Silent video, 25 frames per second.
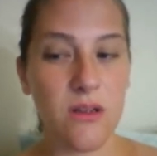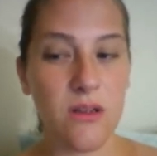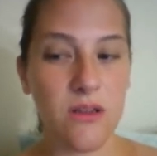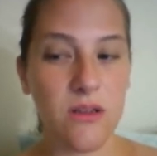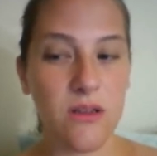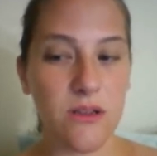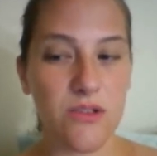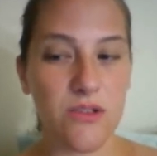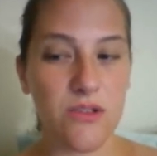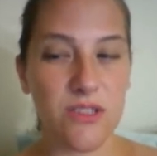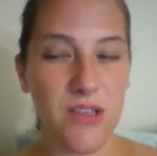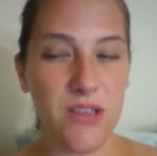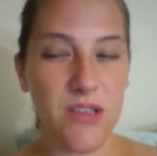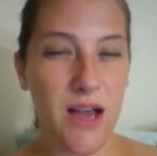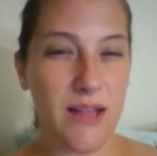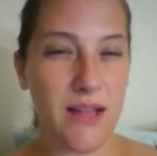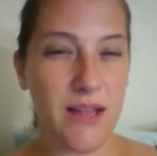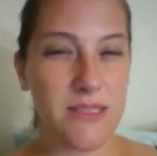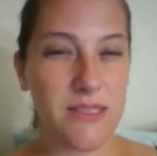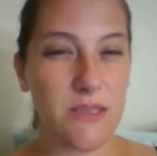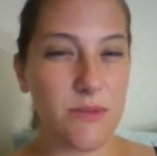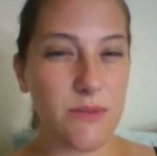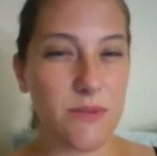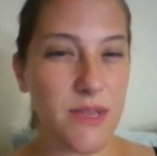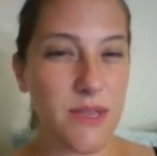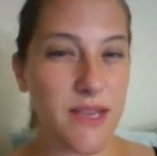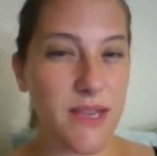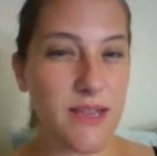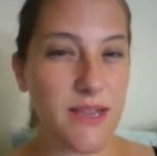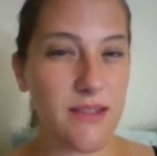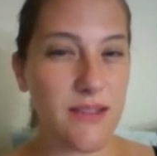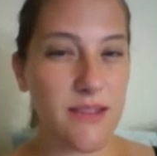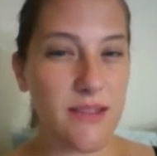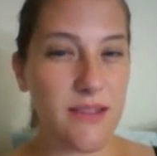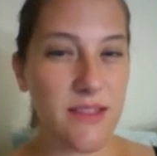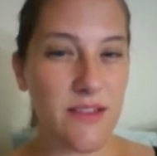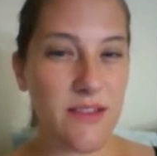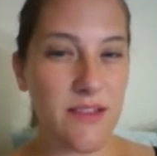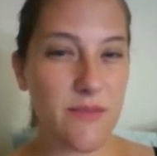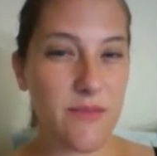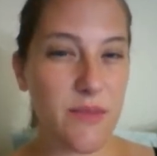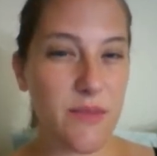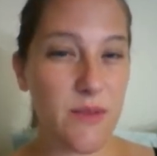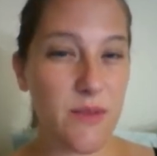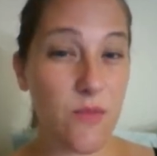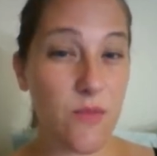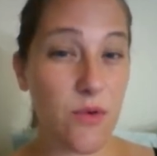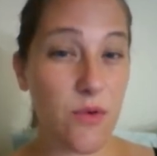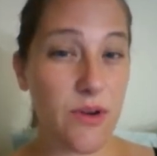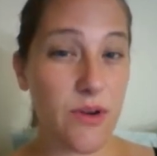just contemplating it that have
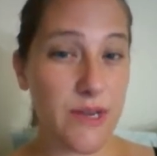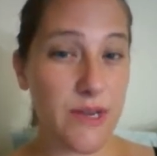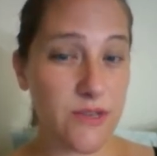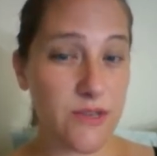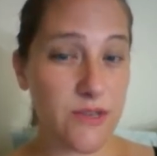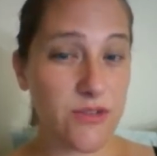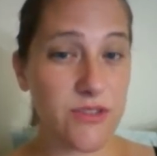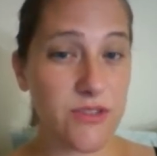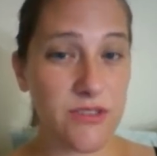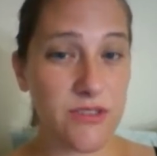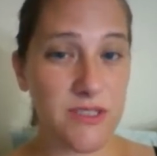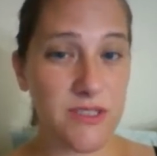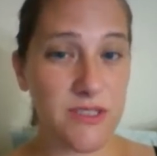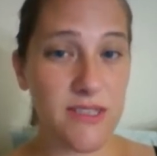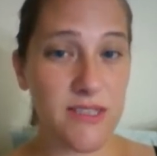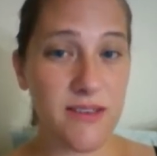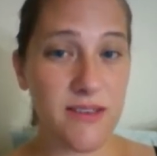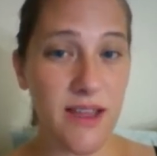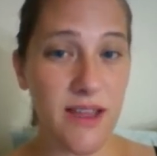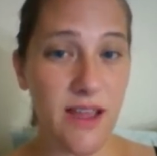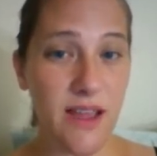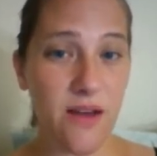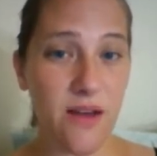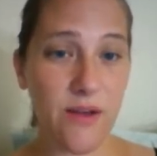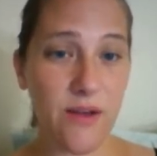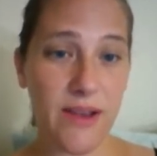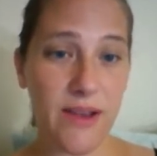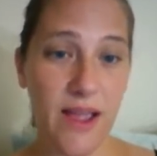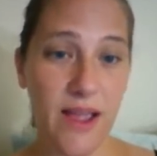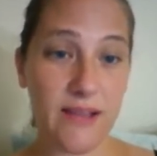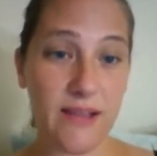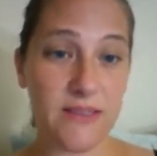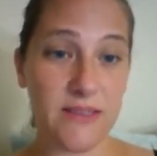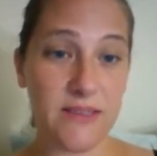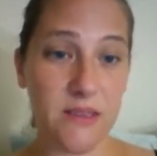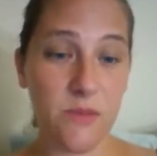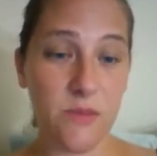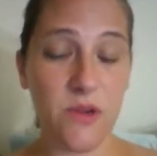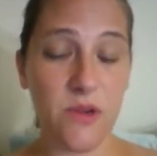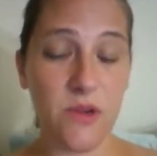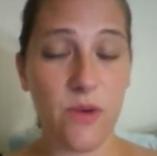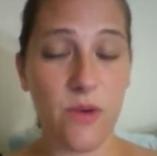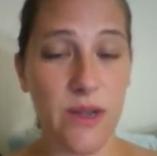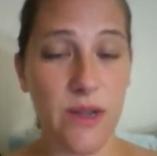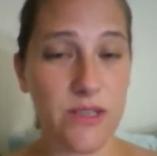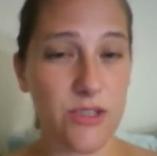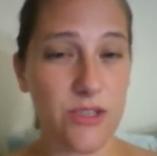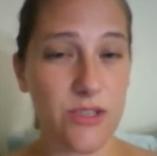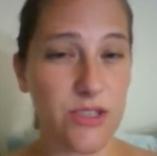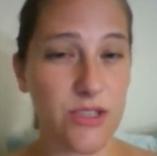been more interested now and asking me
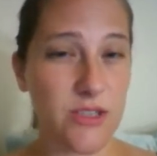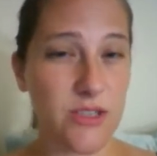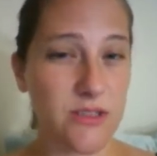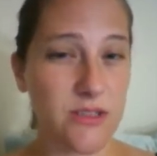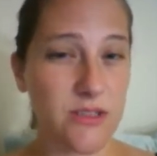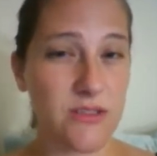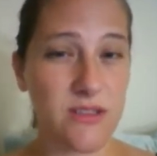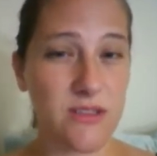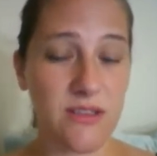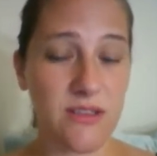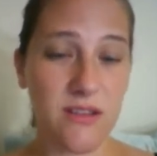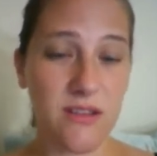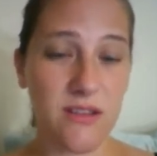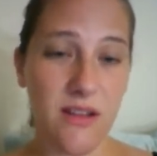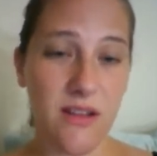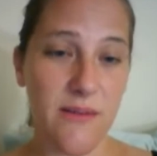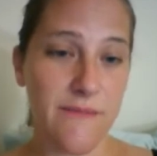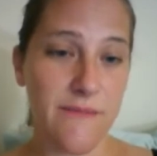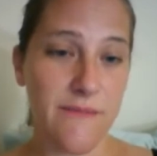questions. And